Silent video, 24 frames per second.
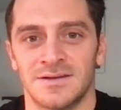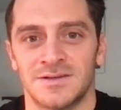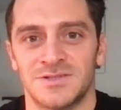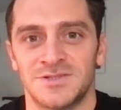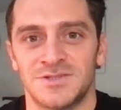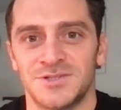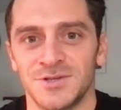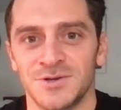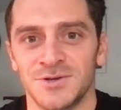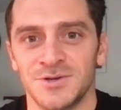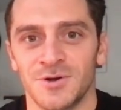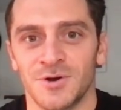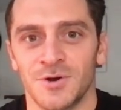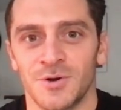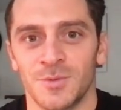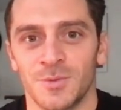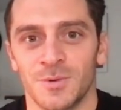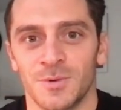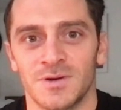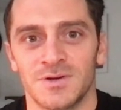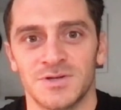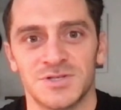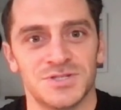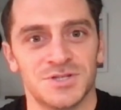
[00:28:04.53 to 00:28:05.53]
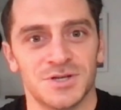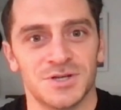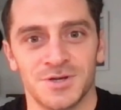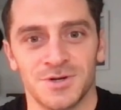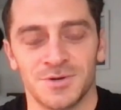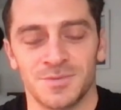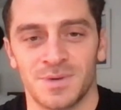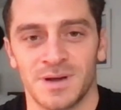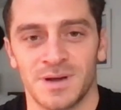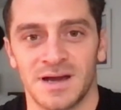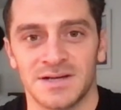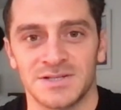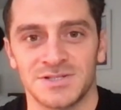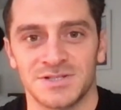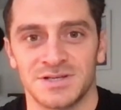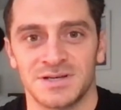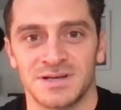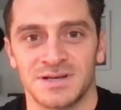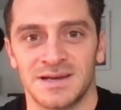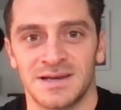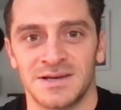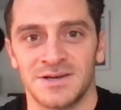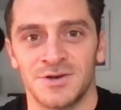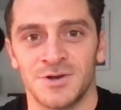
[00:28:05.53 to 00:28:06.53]
do your homework, show your
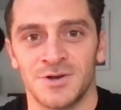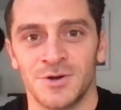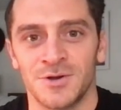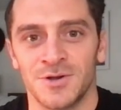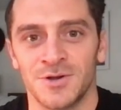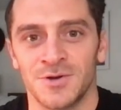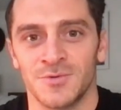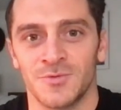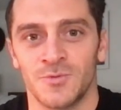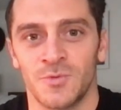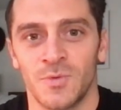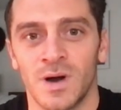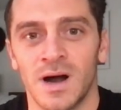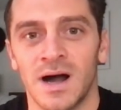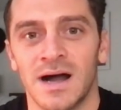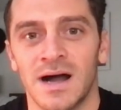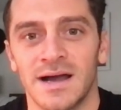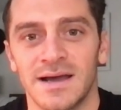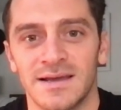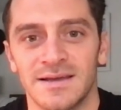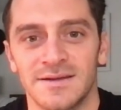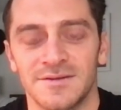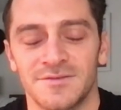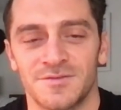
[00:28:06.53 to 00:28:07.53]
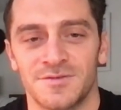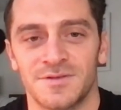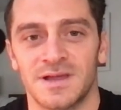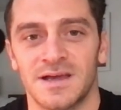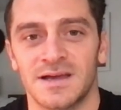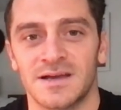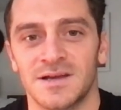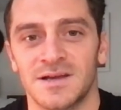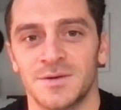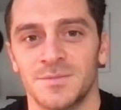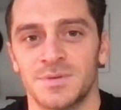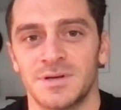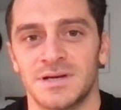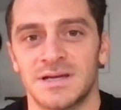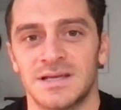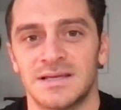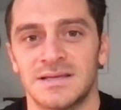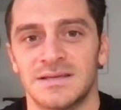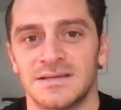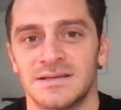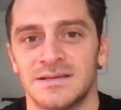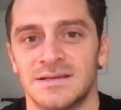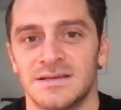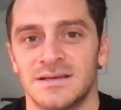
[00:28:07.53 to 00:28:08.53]
passion, and know your why for that
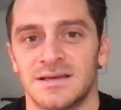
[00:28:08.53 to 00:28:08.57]
company.